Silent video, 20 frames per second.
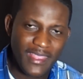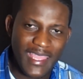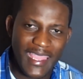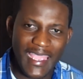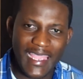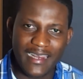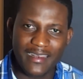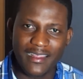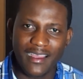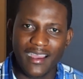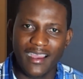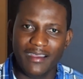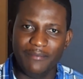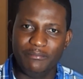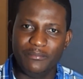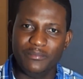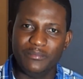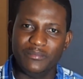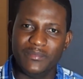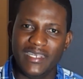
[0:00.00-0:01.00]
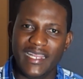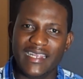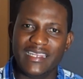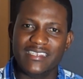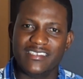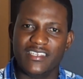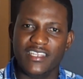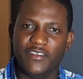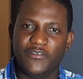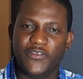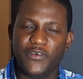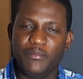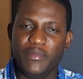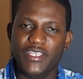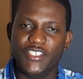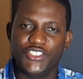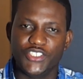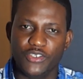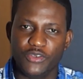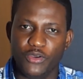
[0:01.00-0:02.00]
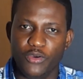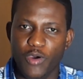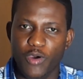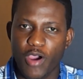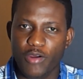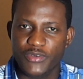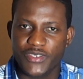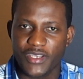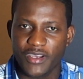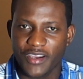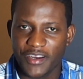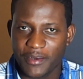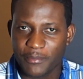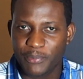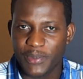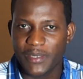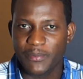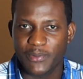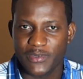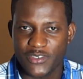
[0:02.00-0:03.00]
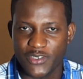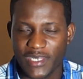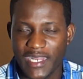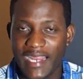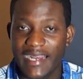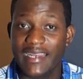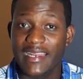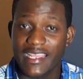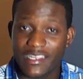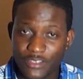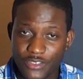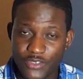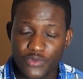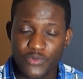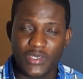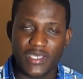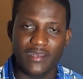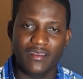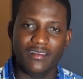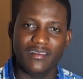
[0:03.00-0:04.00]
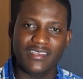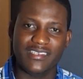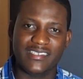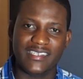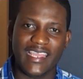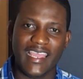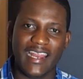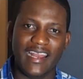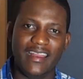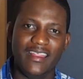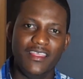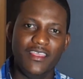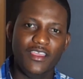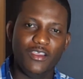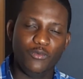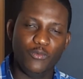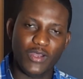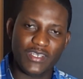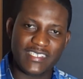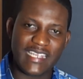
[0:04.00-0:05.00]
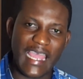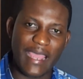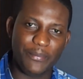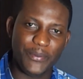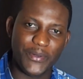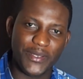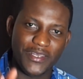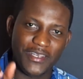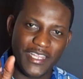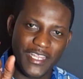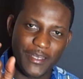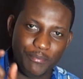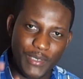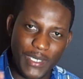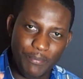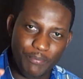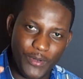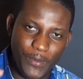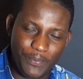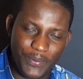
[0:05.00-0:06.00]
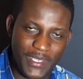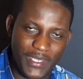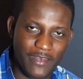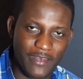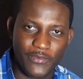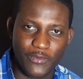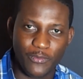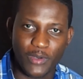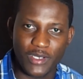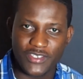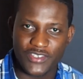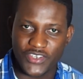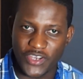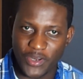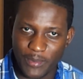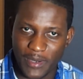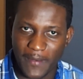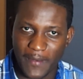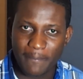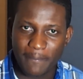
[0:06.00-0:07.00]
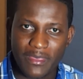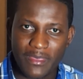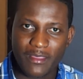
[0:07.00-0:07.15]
And let this information go out to other people so that they too can understand what's happening and be prepared for what's coming.